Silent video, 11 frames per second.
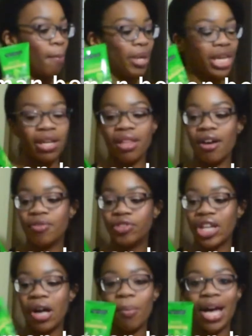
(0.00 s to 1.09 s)
peel-off
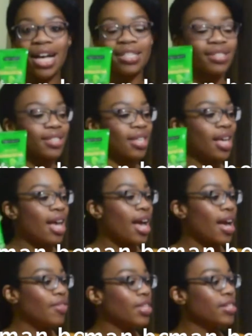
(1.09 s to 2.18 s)
gel masks,
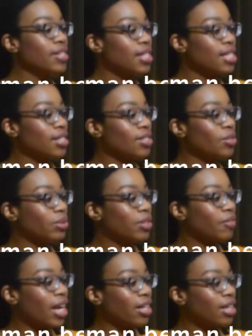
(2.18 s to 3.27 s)
and this is the
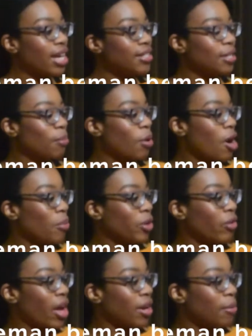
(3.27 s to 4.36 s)
Revitalizing
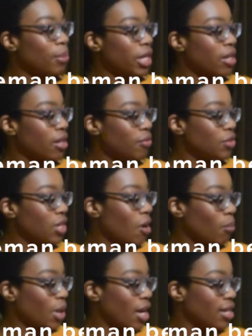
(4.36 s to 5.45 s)
Pomegranate Peel-Off Gel
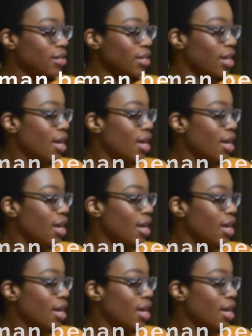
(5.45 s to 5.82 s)
Mask,